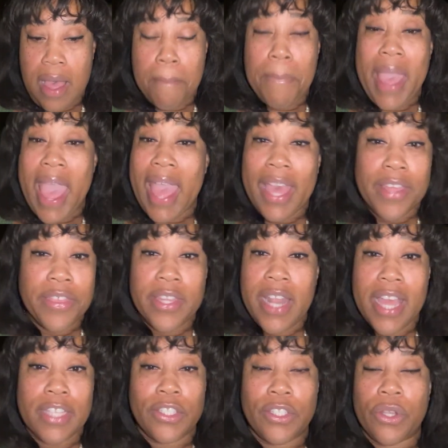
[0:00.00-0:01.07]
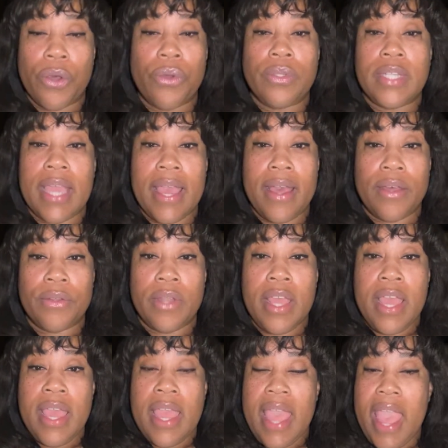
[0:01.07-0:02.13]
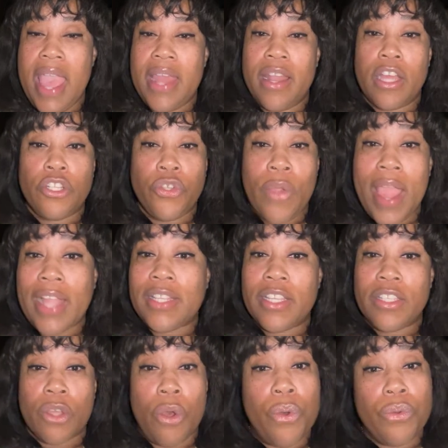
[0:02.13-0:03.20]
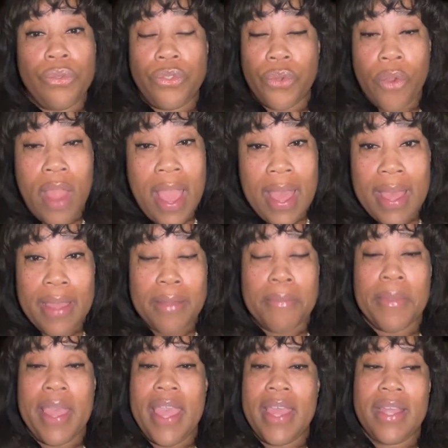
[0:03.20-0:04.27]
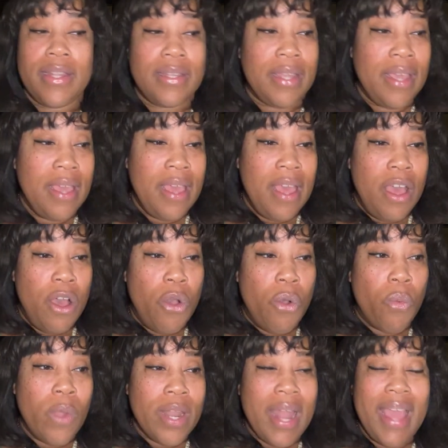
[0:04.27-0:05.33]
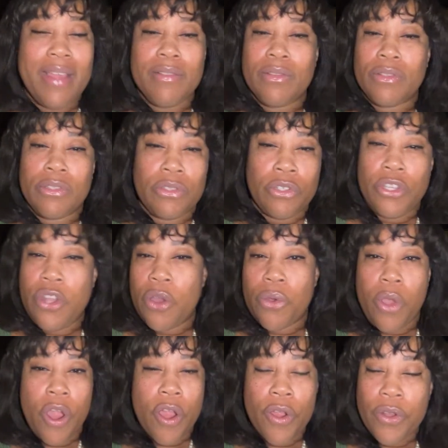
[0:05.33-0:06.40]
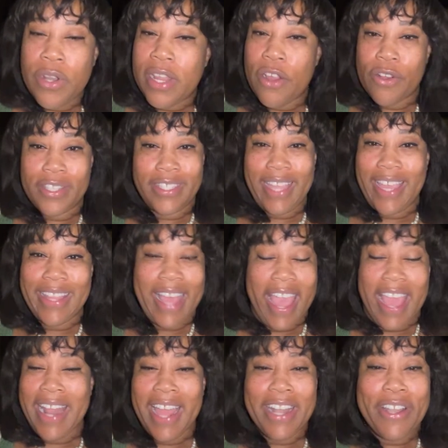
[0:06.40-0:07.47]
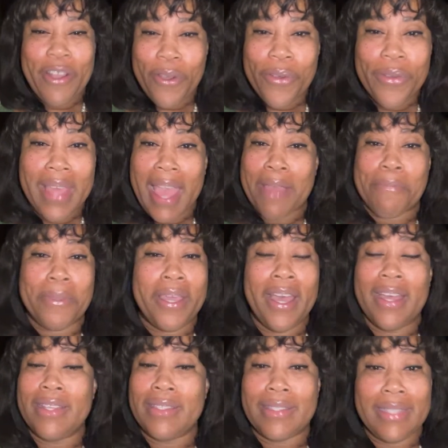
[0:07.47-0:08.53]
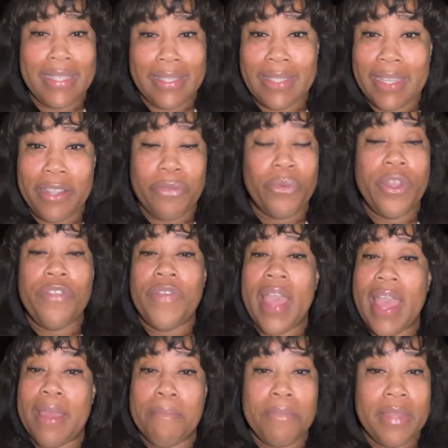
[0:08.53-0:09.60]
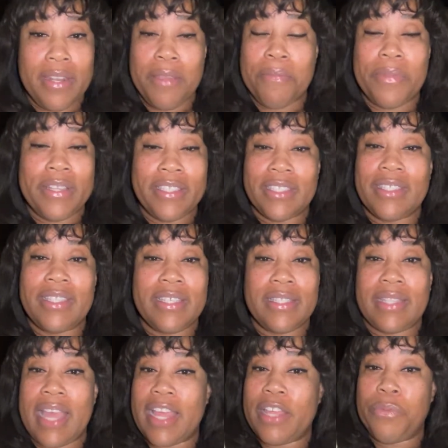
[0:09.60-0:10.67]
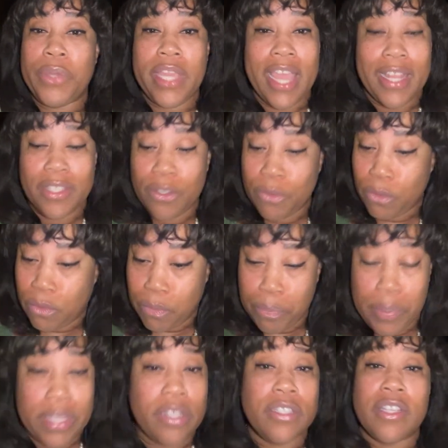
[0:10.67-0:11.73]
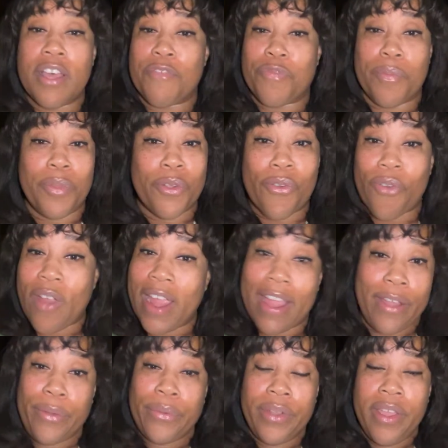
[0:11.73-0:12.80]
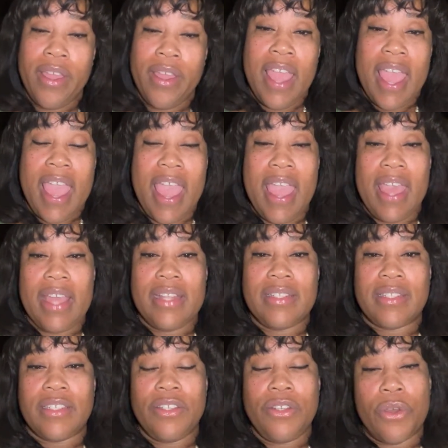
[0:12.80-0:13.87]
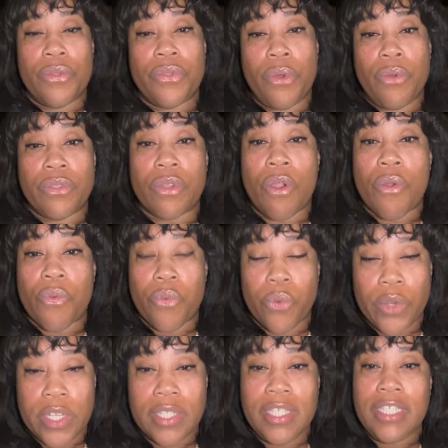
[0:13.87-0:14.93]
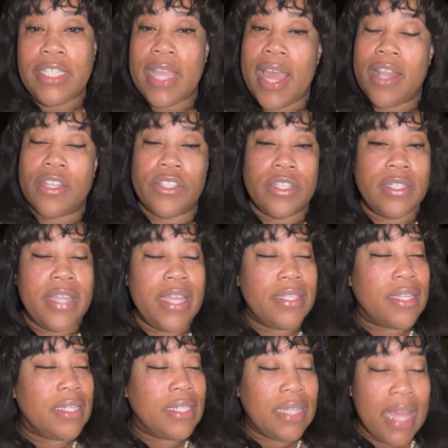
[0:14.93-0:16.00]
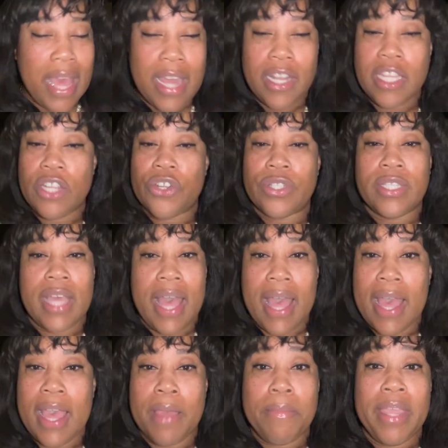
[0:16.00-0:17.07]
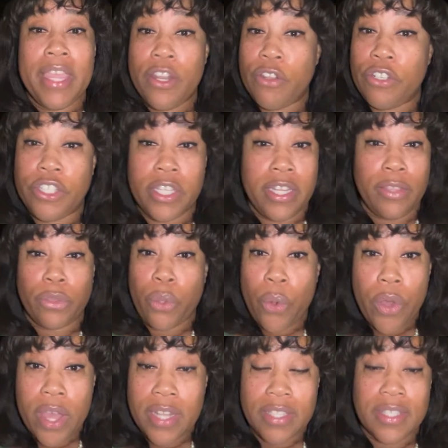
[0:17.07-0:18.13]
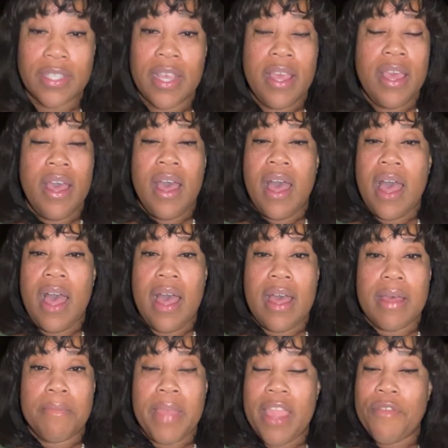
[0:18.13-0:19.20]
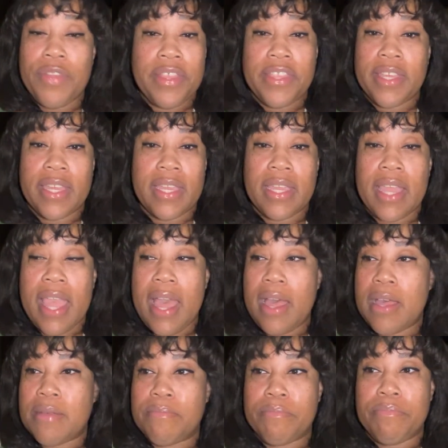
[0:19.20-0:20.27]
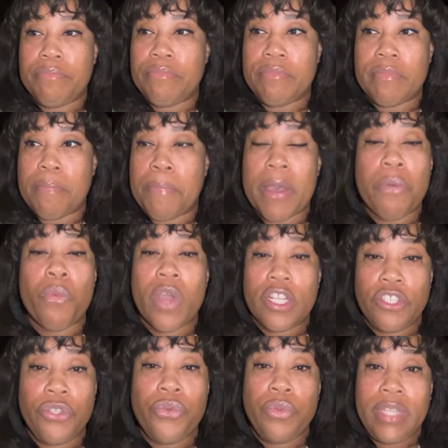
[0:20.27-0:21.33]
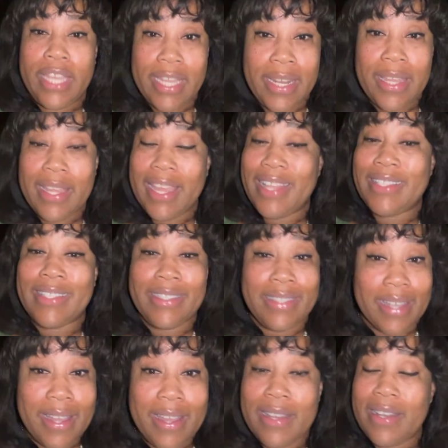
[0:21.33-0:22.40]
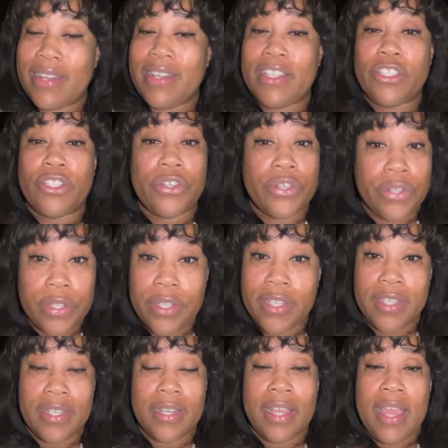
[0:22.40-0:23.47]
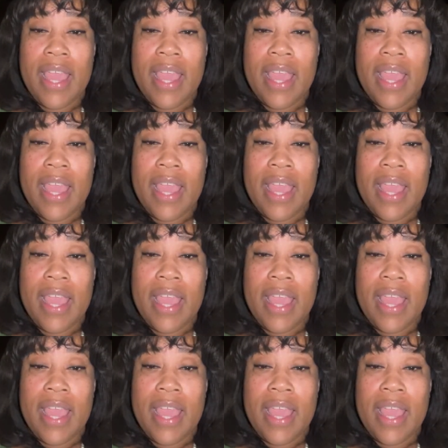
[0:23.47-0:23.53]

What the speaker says: path it has to go down and attract its own tribe. And when I, heard her say that, and I know that because listen, we've had many businesses that we had to build up from the ground. And, those are really challenging, takes a lot of your time, energy, thoughts, everything. But once you get it, it's done and it's good